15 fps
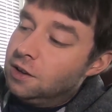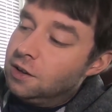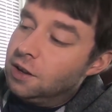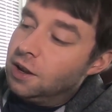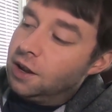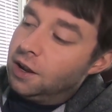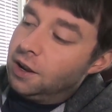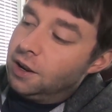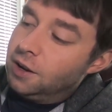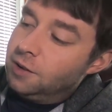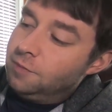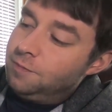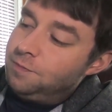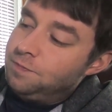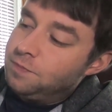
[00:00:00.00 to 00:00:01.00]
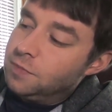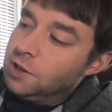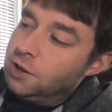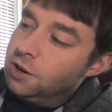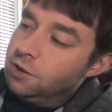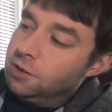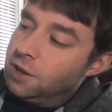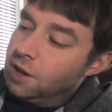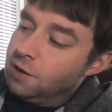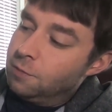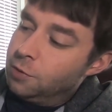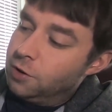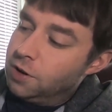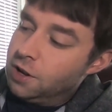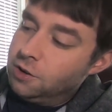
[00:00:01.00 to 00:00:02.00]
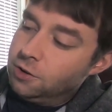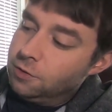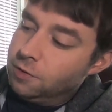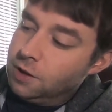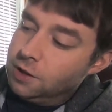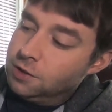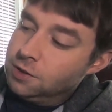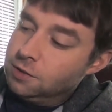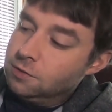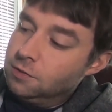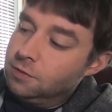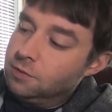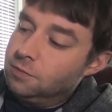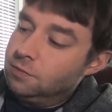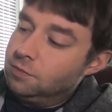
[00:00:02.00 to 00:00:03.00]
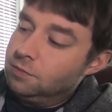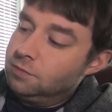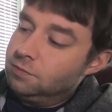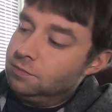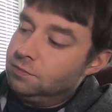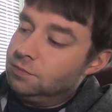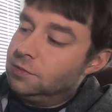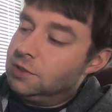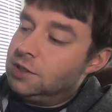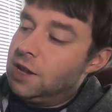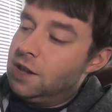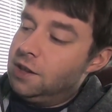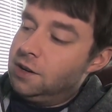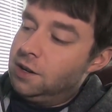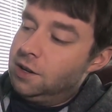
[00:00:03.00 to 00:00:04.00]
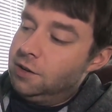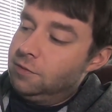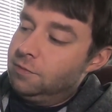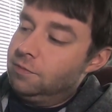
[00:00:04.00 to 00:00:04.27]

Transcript: You kind of put on your wrist, tighten it,